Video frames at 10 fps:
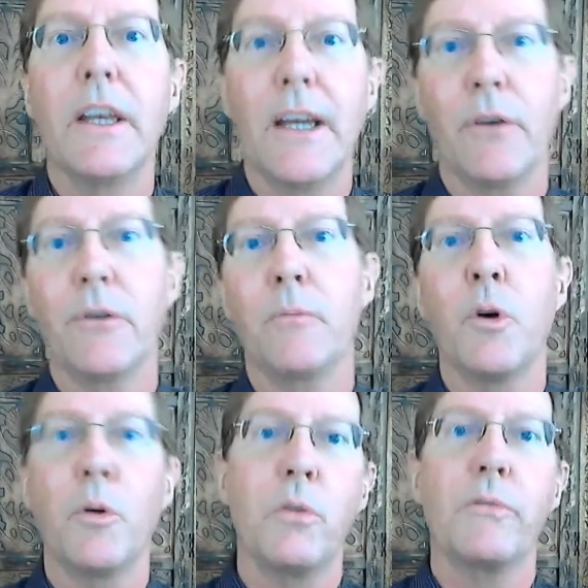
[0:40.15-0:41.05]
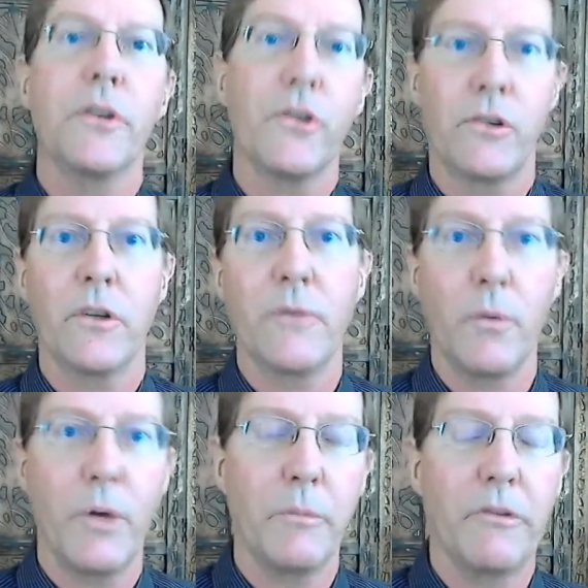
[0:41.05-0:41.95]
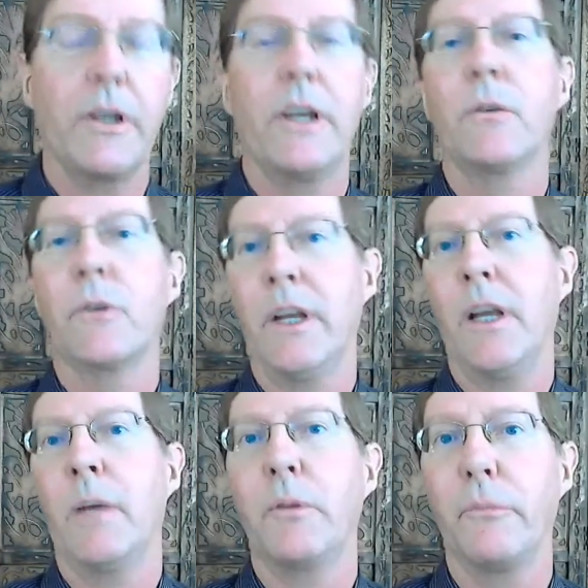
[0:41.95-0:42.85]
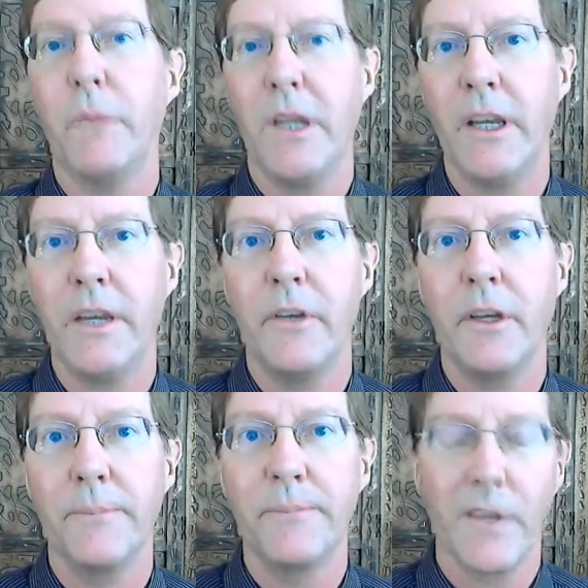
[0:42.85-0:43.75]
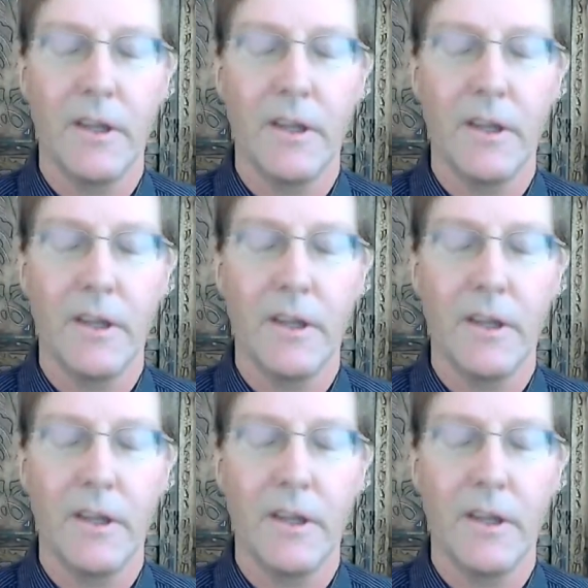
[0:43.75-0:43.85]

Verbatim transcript: how the mobile version of a website or an app is behaving.